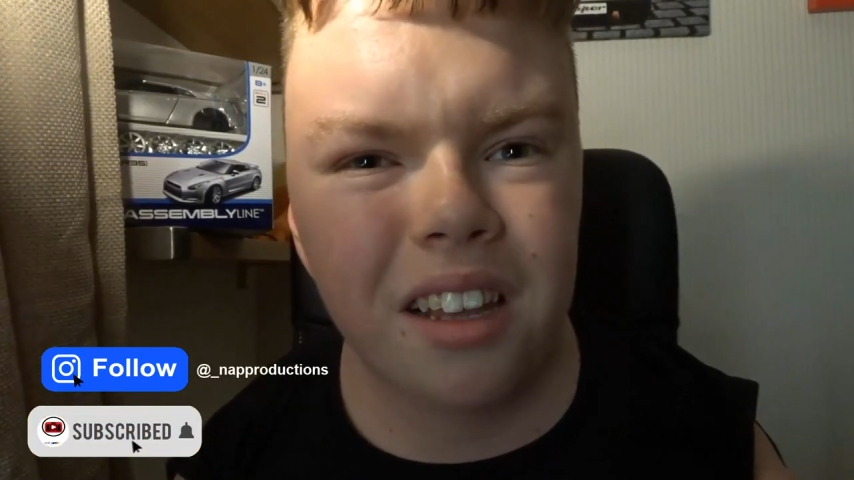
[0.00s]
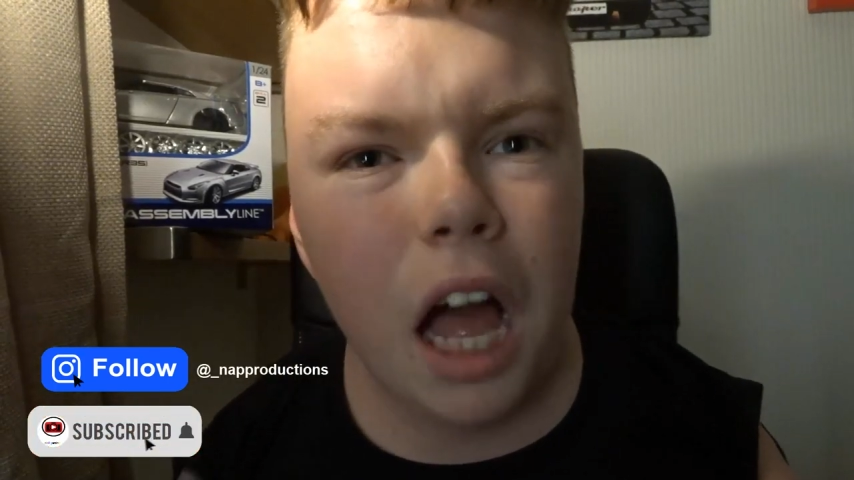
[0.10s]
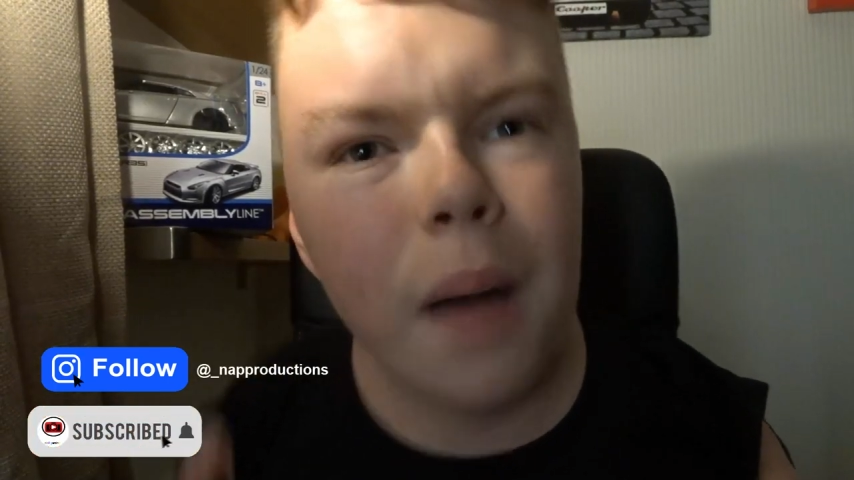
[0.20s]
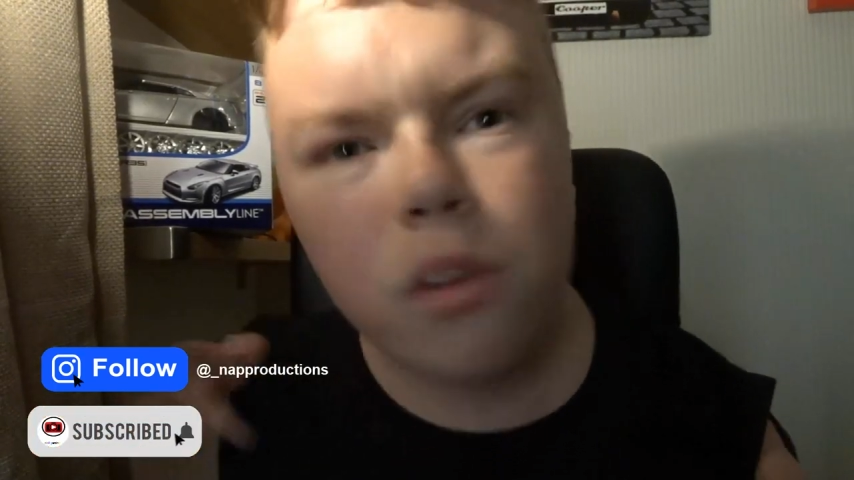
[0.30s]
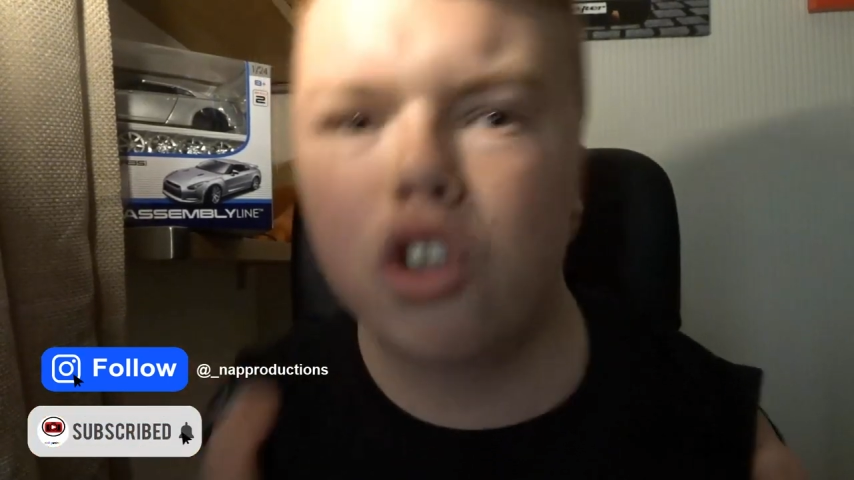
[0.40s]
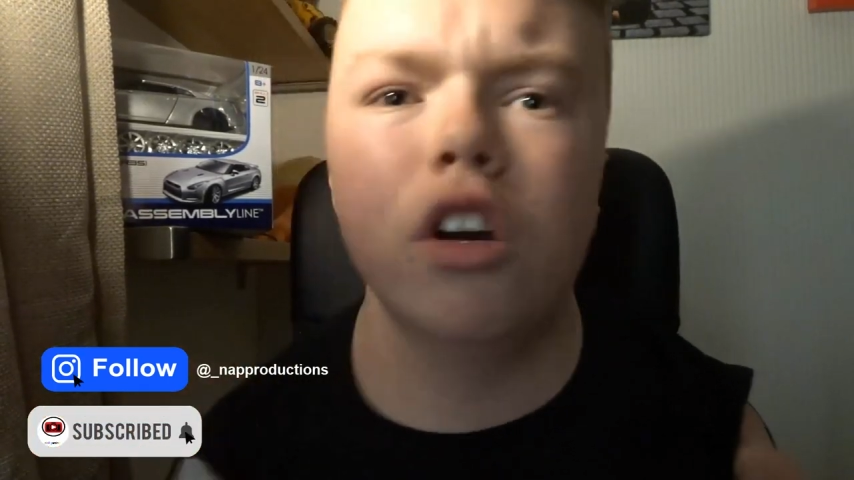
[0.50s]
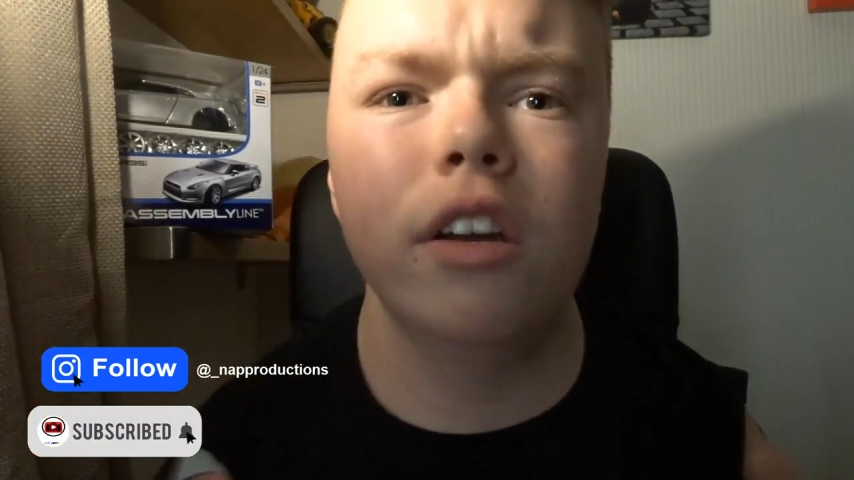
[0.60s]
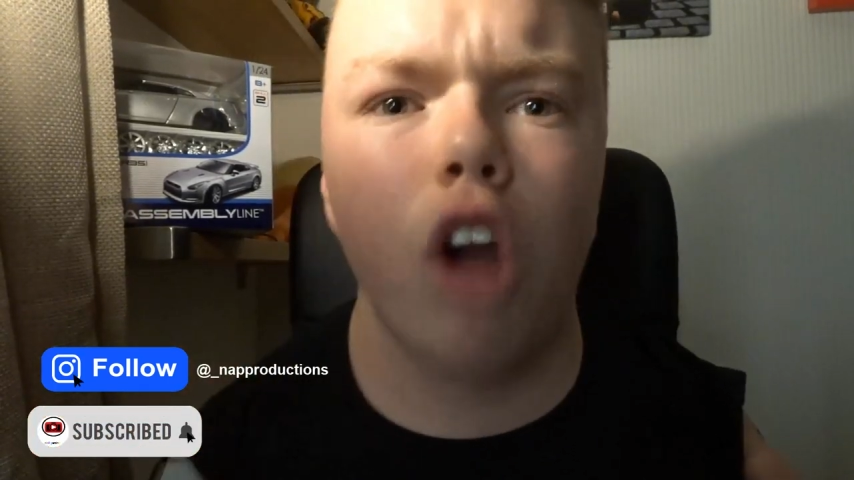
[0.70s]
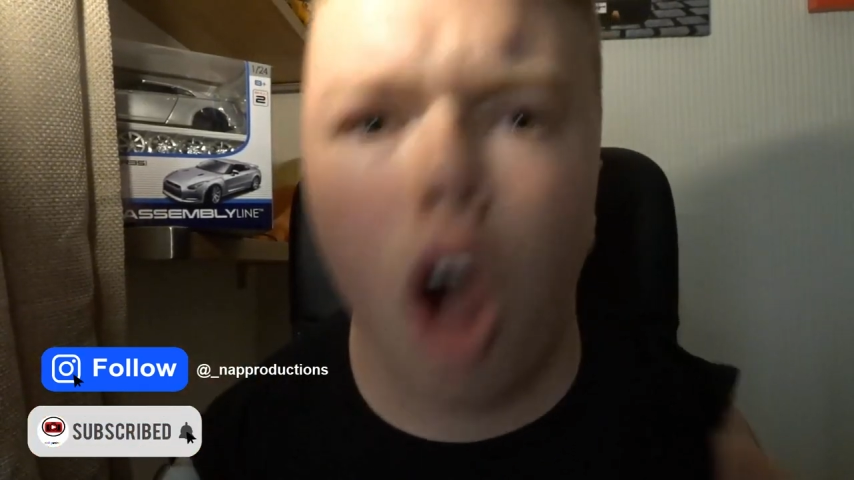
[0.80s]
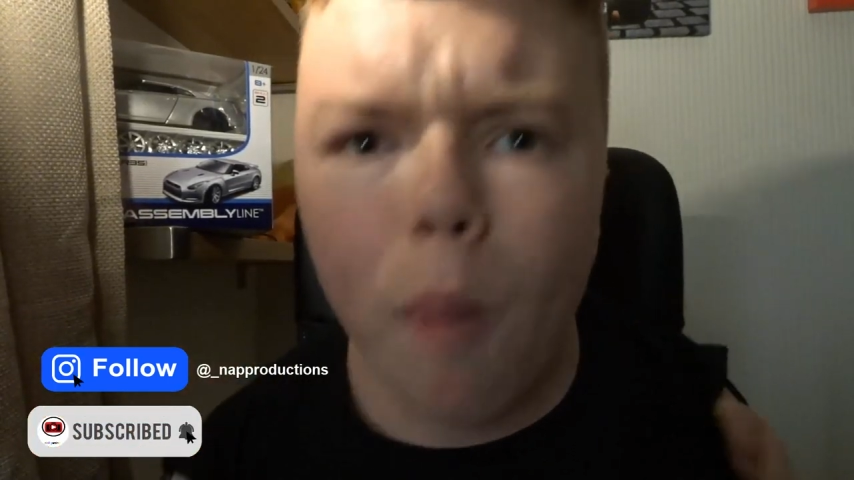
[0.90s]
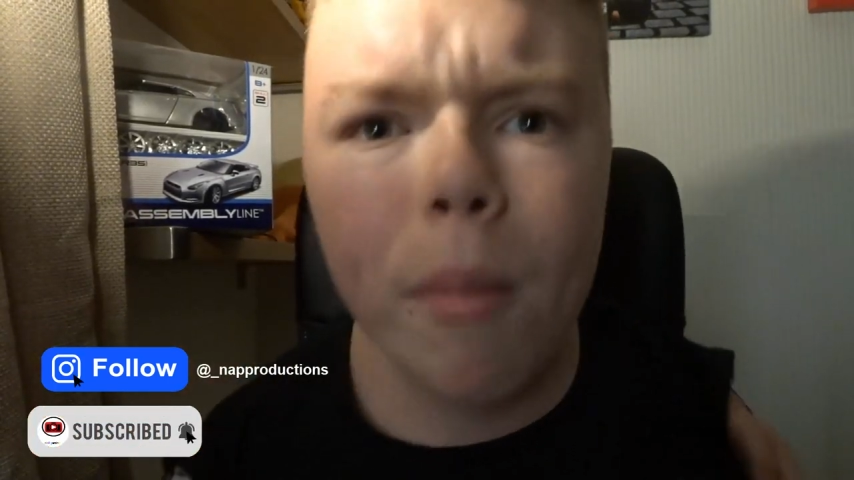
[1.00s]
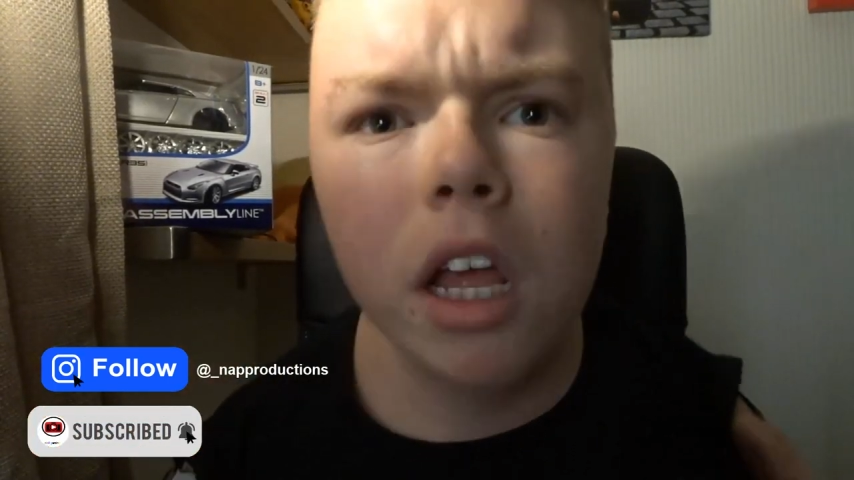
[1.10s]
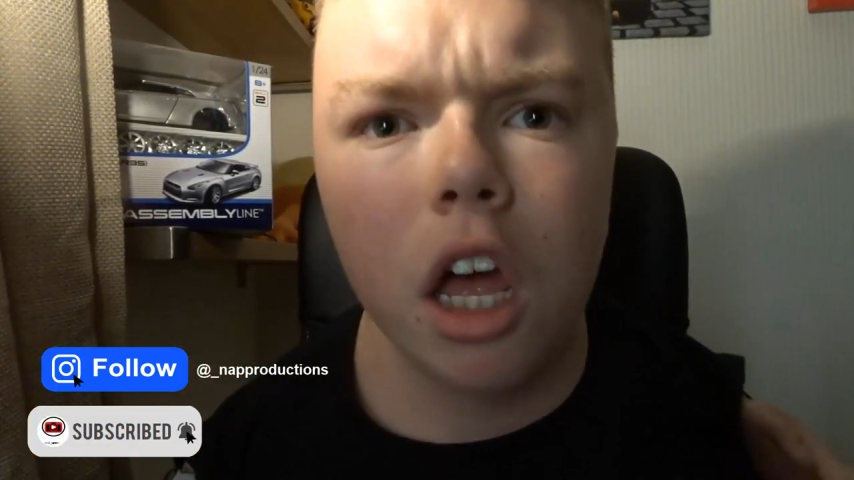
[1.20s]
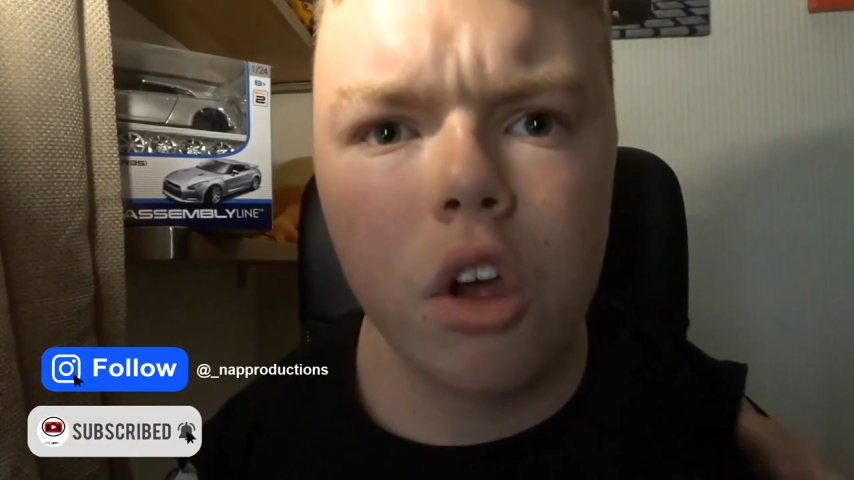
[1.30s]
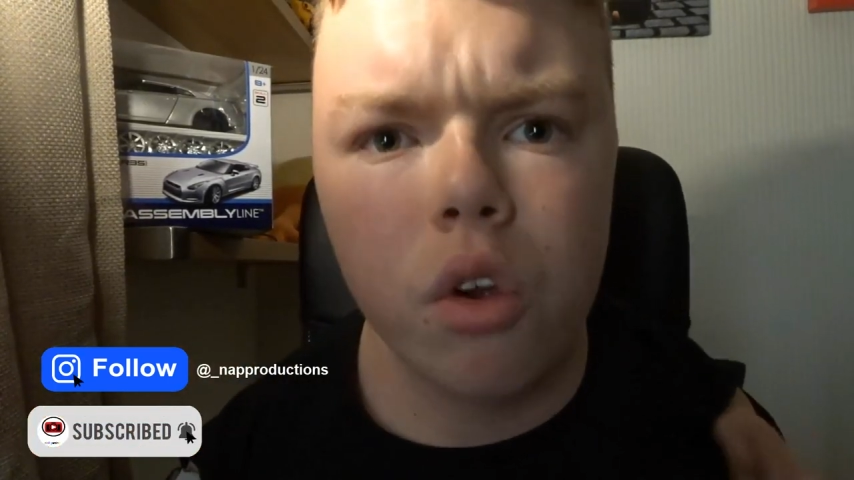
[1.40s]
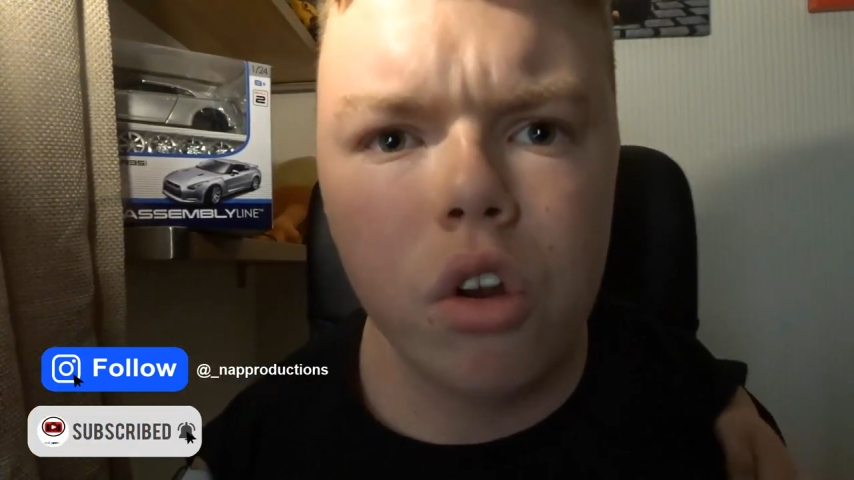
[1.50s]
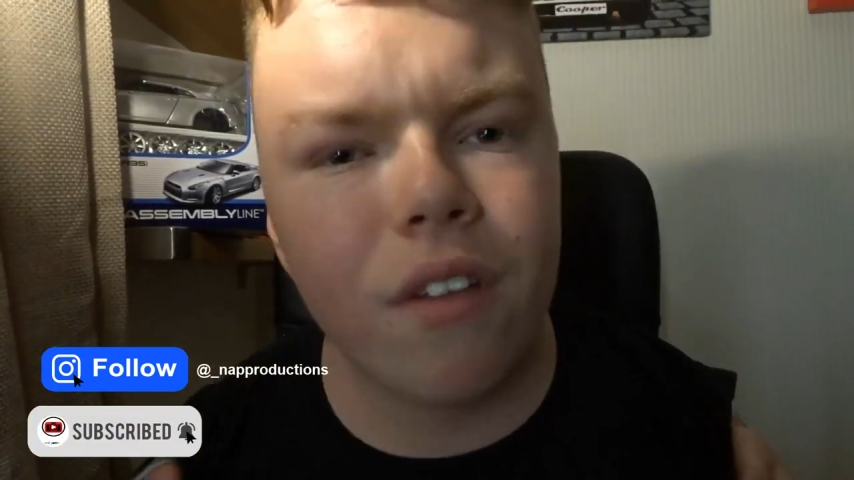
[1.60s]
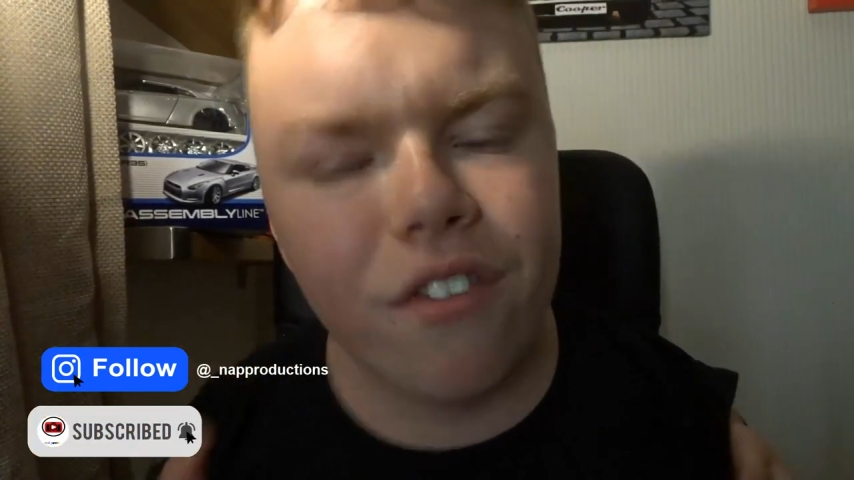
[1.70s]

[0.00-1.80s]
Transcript: I'm joined on my own.